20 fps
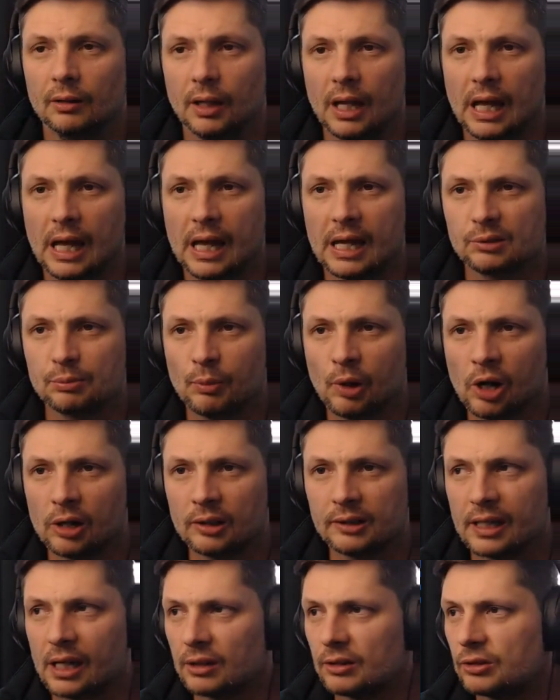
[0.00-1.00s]
as
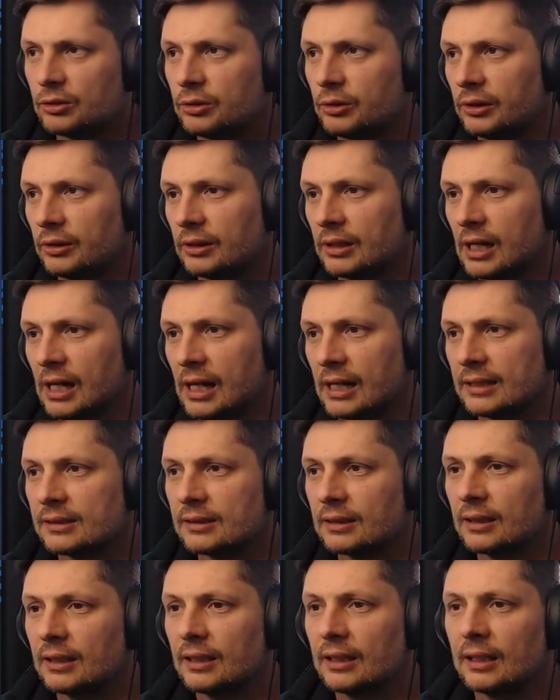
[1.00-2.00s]
marked out to you guys,
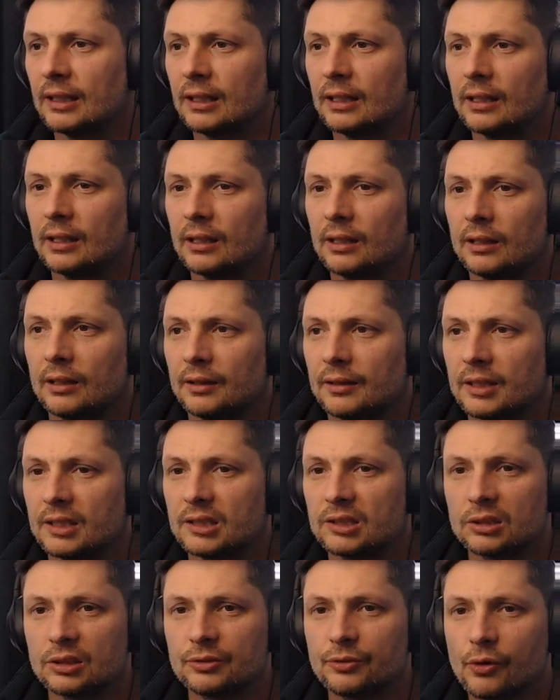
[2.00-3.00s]

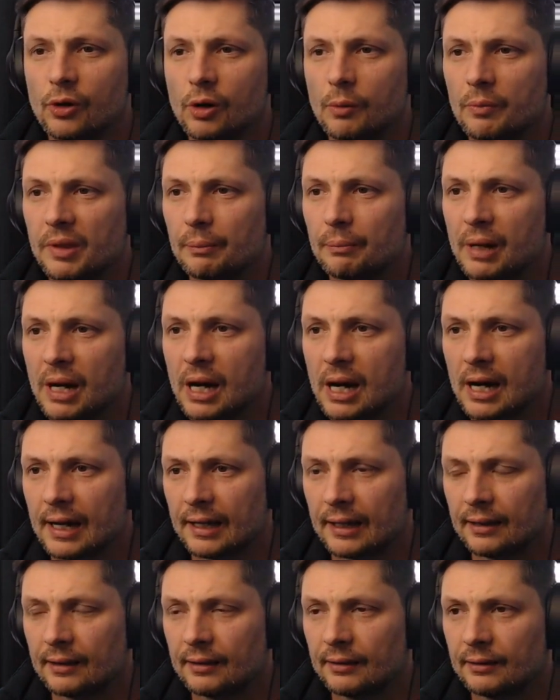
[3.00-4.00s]
this is from the buy.
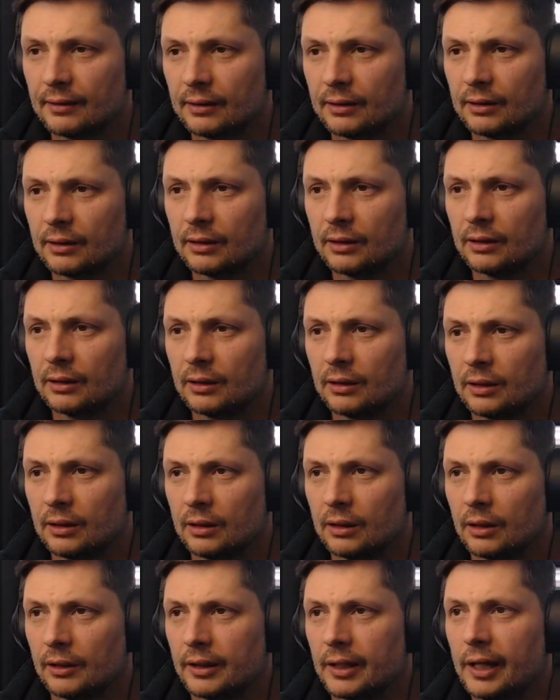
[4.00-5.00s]

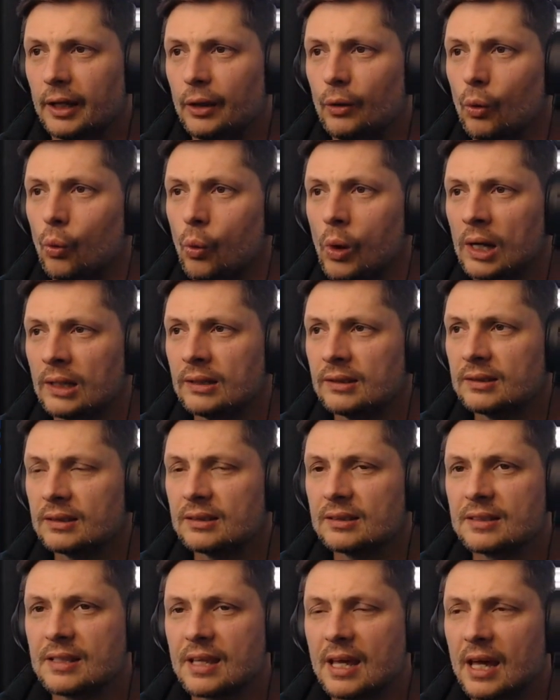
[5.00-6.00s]
Okay, once
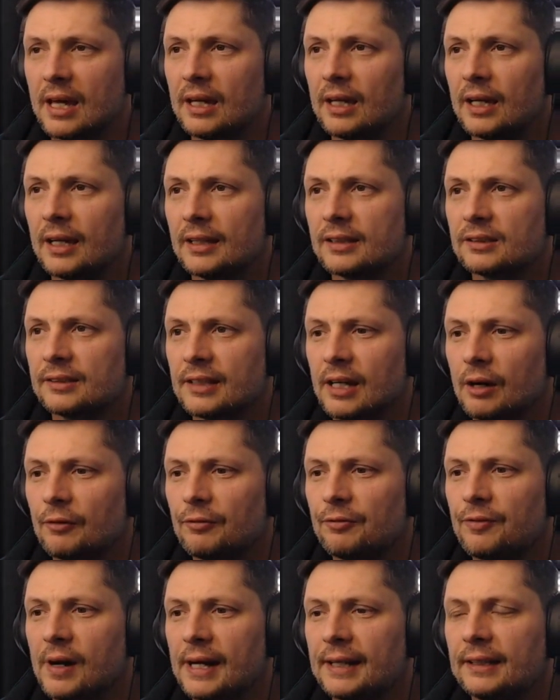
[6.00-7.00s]
it's there, it's now
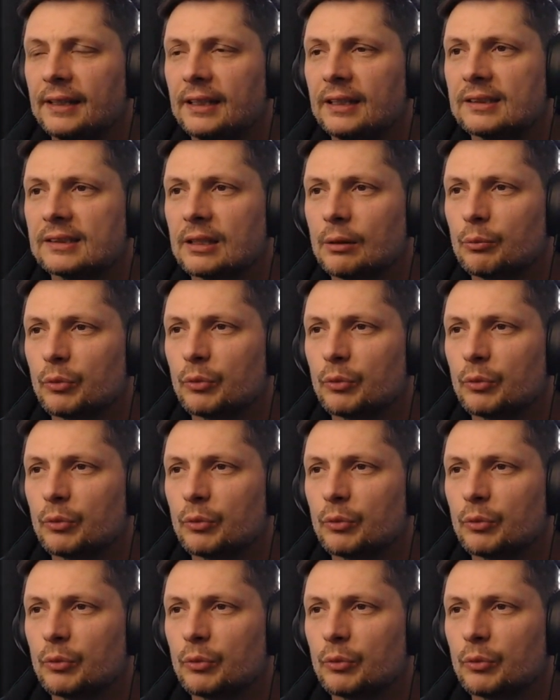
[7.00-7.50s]
finding some